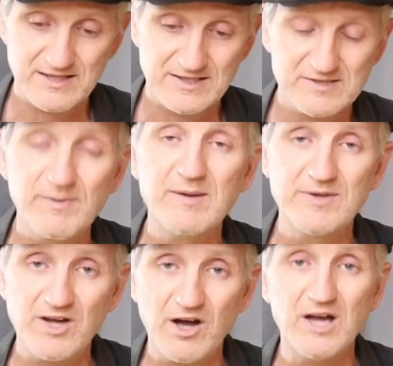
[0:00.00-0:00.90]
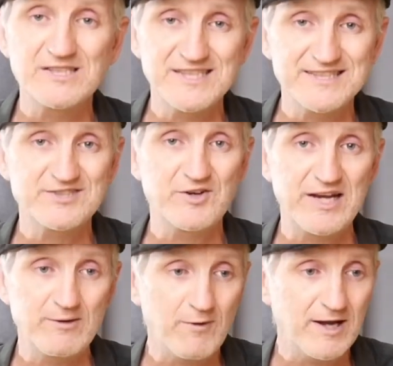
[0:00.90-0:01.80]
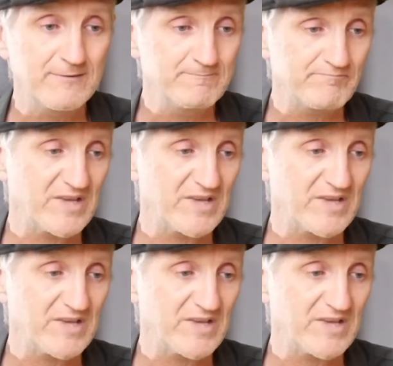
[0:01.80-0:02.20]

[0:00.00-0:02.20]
this may be causing to anyone.